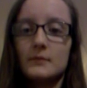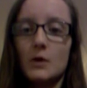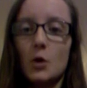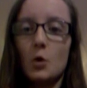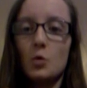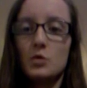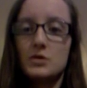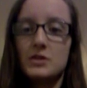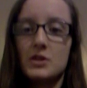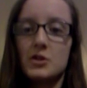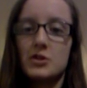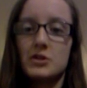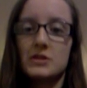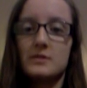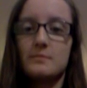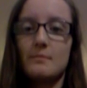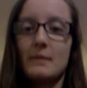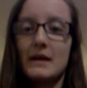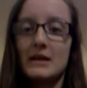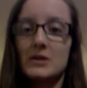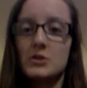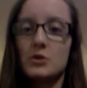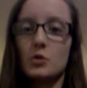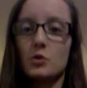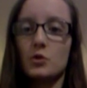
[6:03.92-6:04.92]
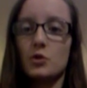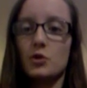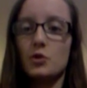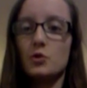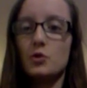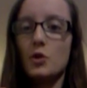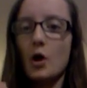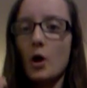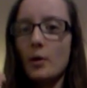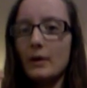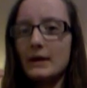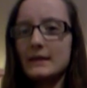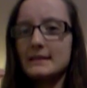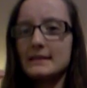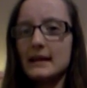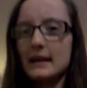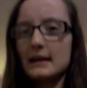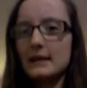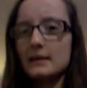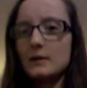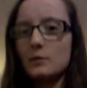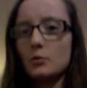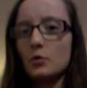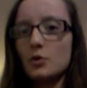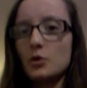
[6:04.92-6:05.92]
also just make sure you know
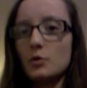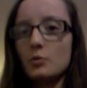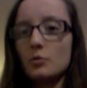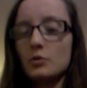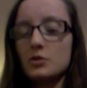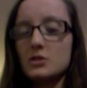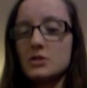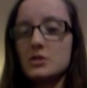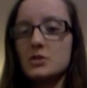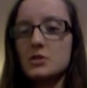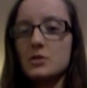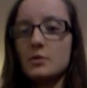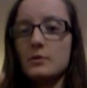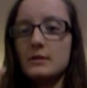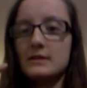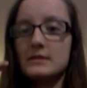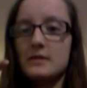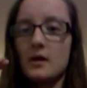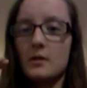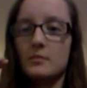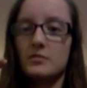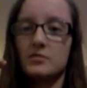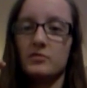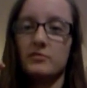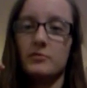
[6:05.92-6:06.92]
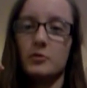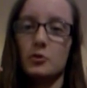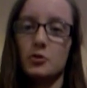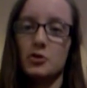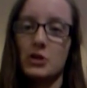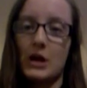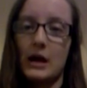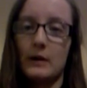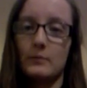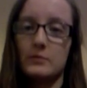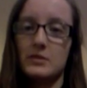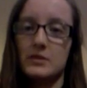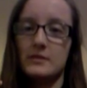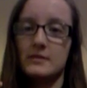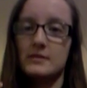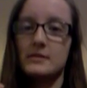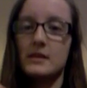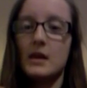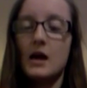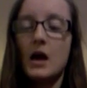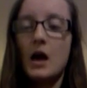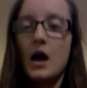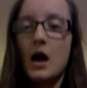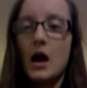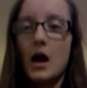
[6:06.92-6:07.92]
exactly what you want to do in terms of your
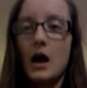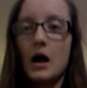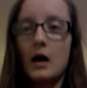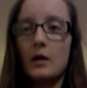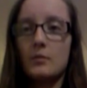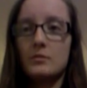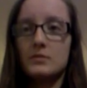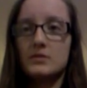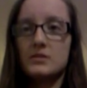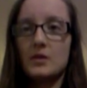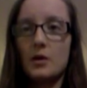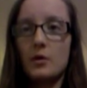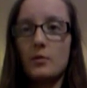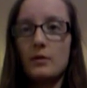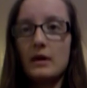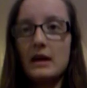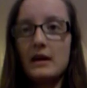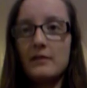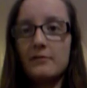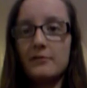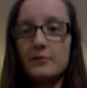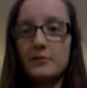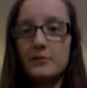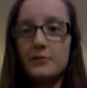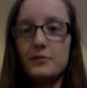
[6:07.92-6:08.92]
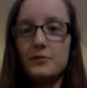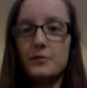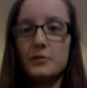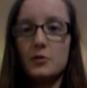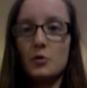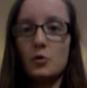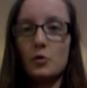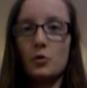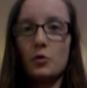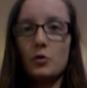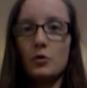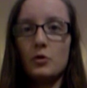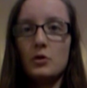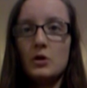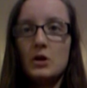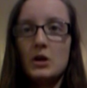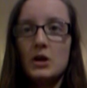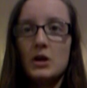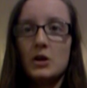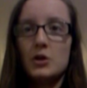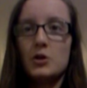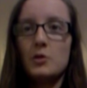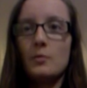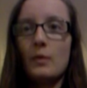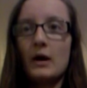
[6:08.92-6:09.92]
chapters. So if
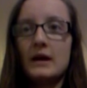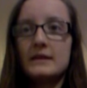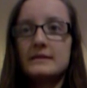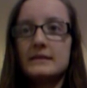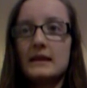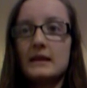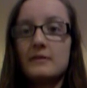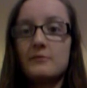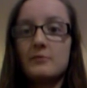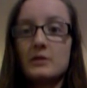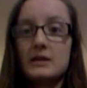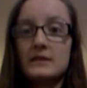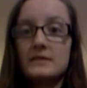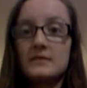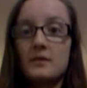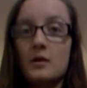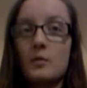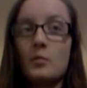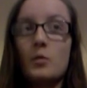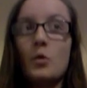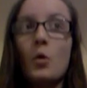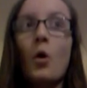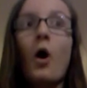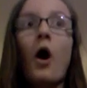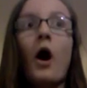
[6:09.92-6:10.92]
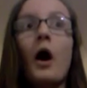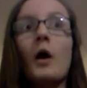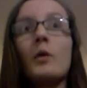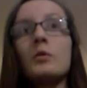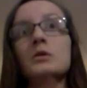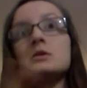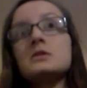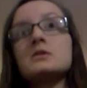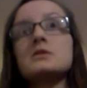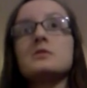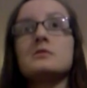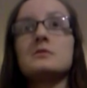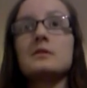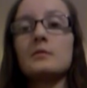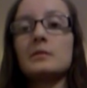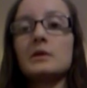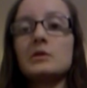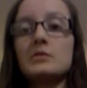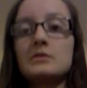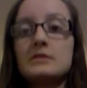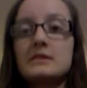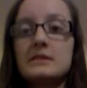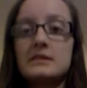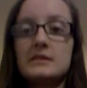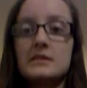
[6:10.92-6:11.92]
you might say, for example, I want to do something
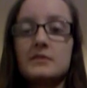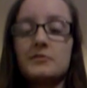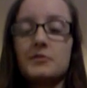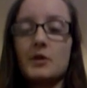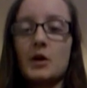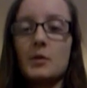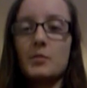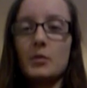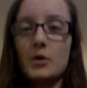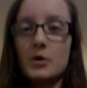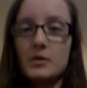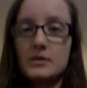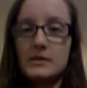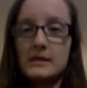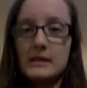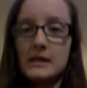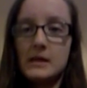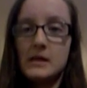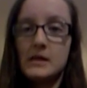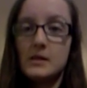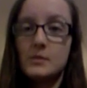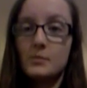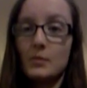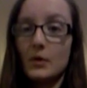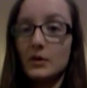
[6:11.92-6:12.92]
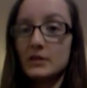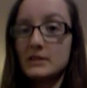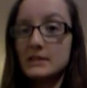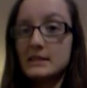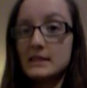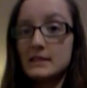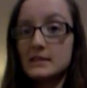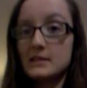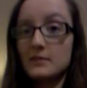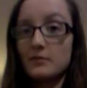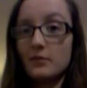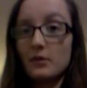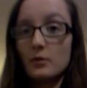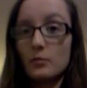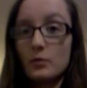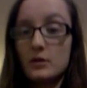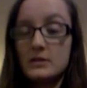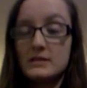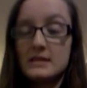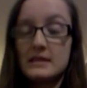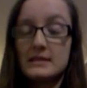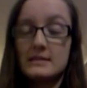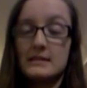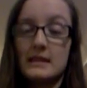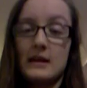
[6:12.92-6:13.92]
on cystic fibrosis, but on cystic
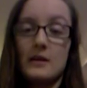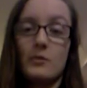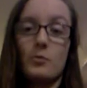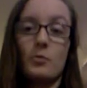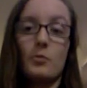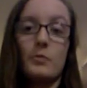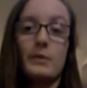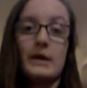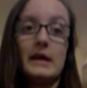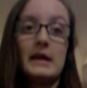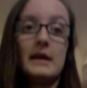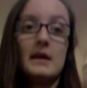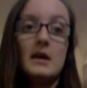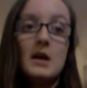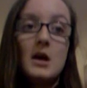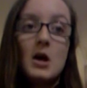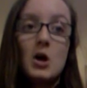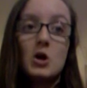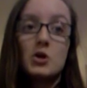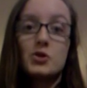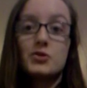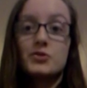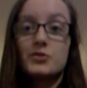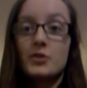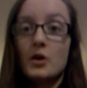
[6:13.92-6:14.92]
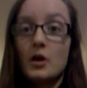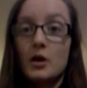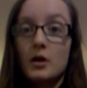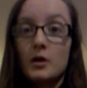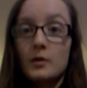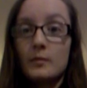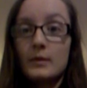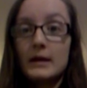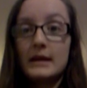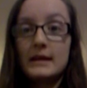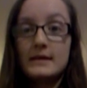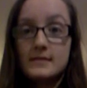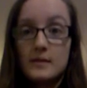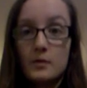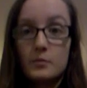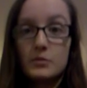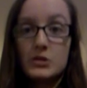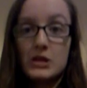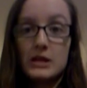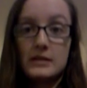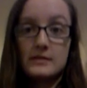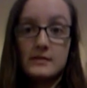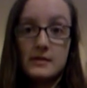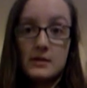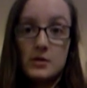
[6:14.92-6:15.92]
fibrosis there will be so many
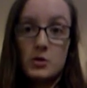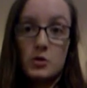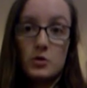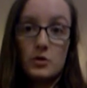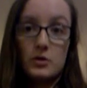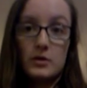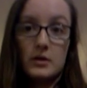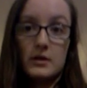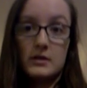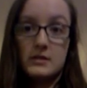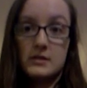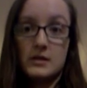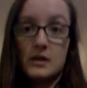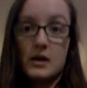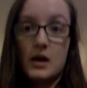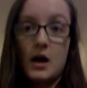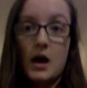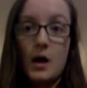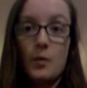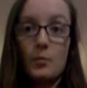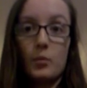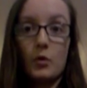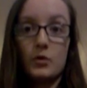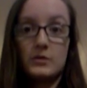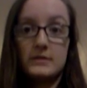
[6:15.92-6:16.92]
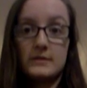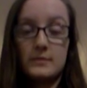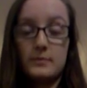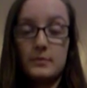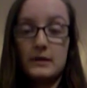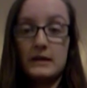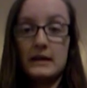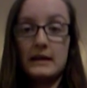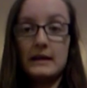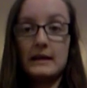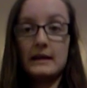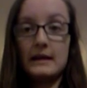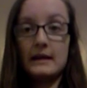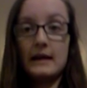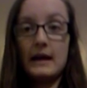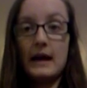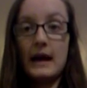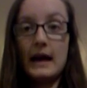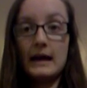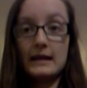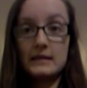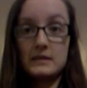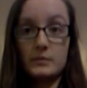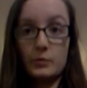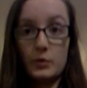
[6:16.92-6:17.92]
subjects that you could possibly
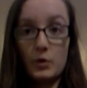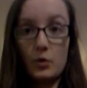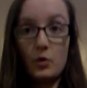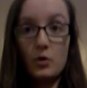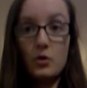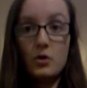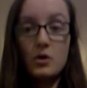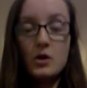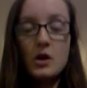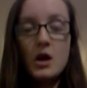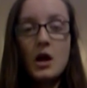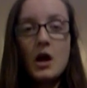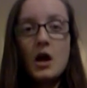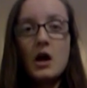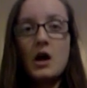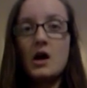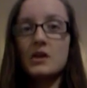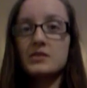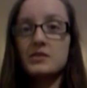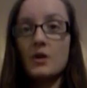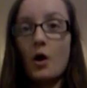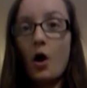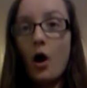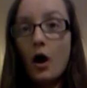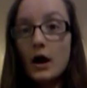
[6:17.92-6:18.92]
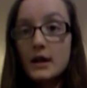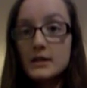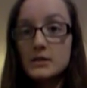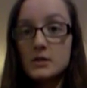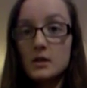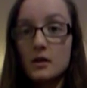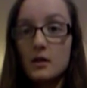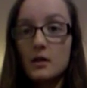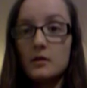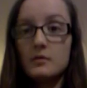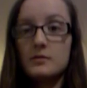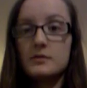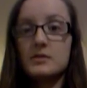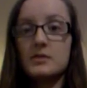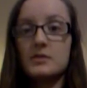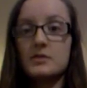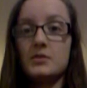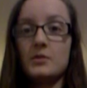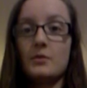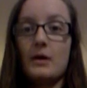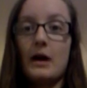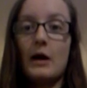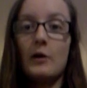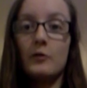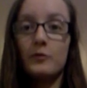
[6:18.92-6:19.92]
explore. So I chose to
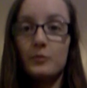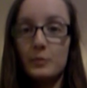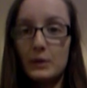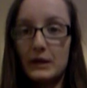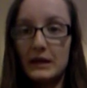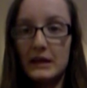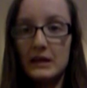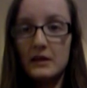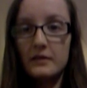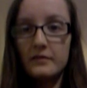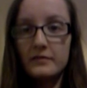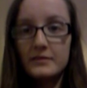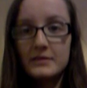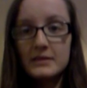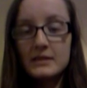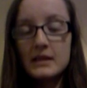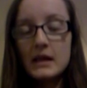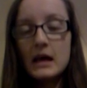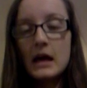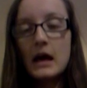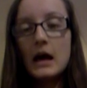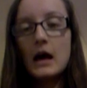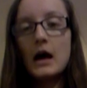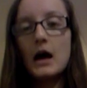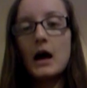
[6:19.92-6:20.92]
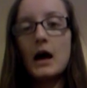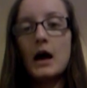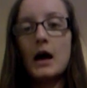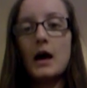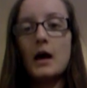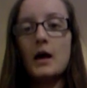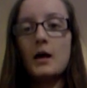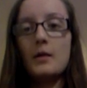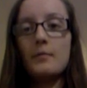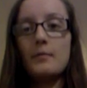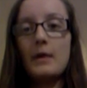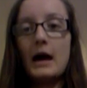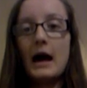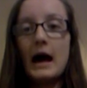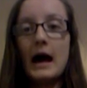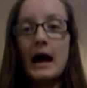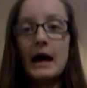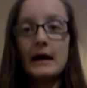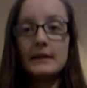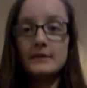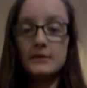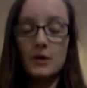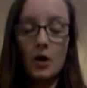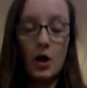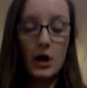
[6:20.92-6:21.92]
do health beliefs, and
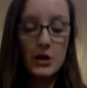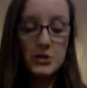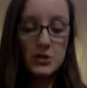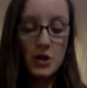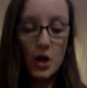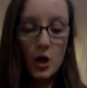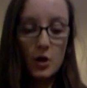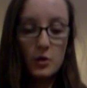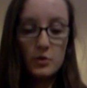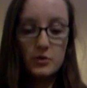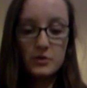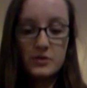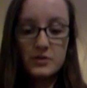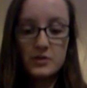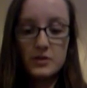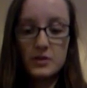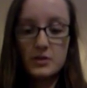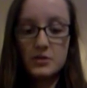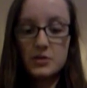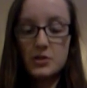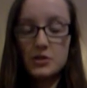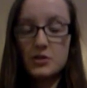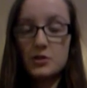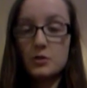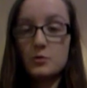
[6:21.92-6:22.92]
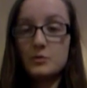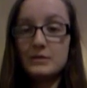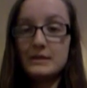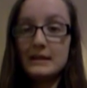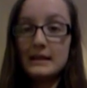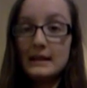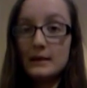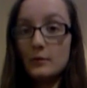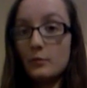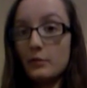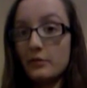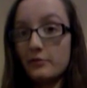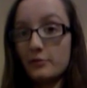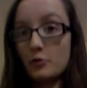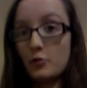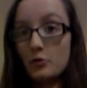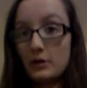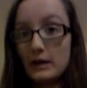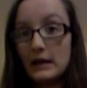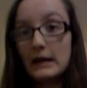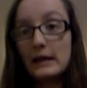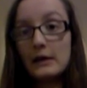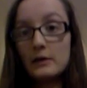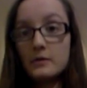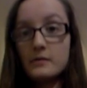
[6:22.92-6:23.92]
I chose to do dealing with a
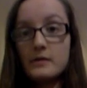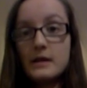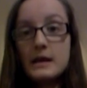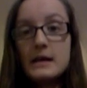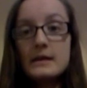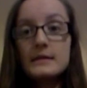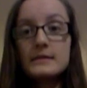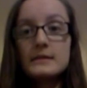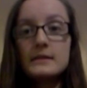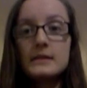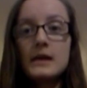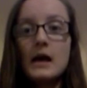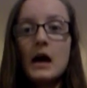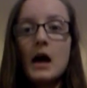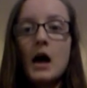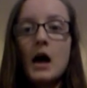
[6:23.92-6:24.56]
chronic illness.